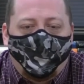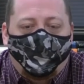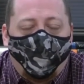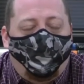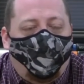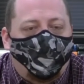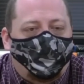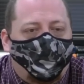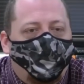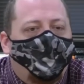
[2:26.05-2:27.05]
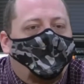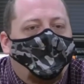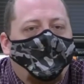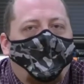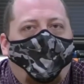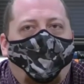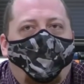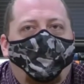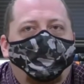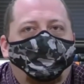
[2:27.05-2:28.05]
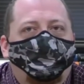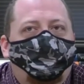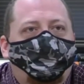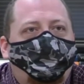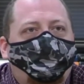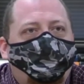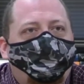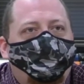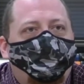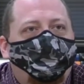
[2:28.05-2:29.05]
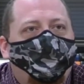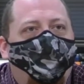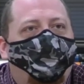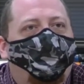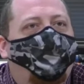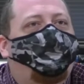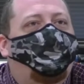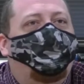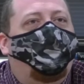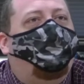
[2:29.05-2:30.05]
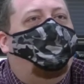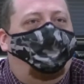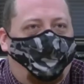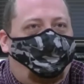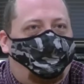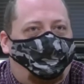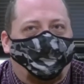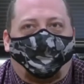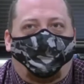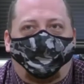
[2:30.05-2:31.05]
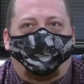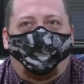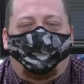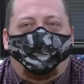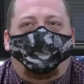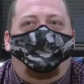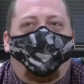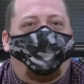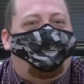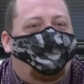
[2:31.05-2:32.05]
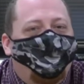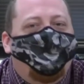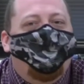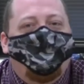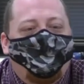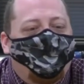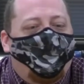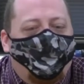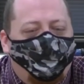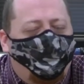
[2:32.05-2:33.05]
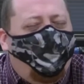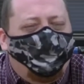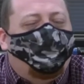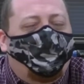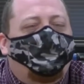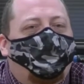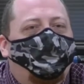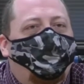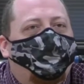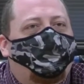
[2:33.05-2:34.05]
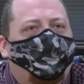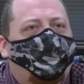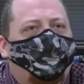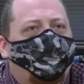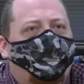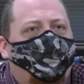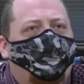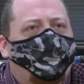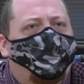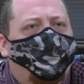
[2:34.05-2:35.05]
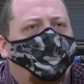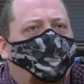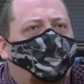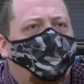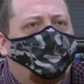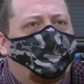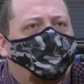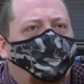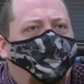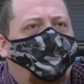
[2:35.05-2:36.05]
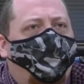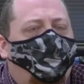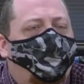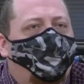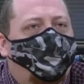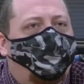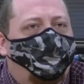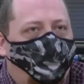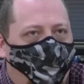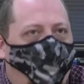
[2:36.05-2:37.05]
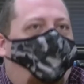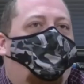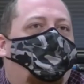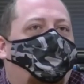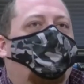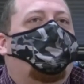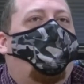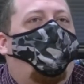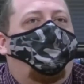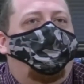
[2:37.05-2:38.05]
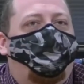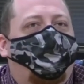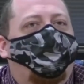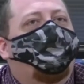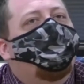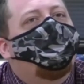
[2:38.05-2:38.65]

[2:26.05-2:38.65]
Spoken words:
cup holder, have led to a number of interesting conversations. But about as well as could be expected, especially being new and meeting everyone while they're in quarantine.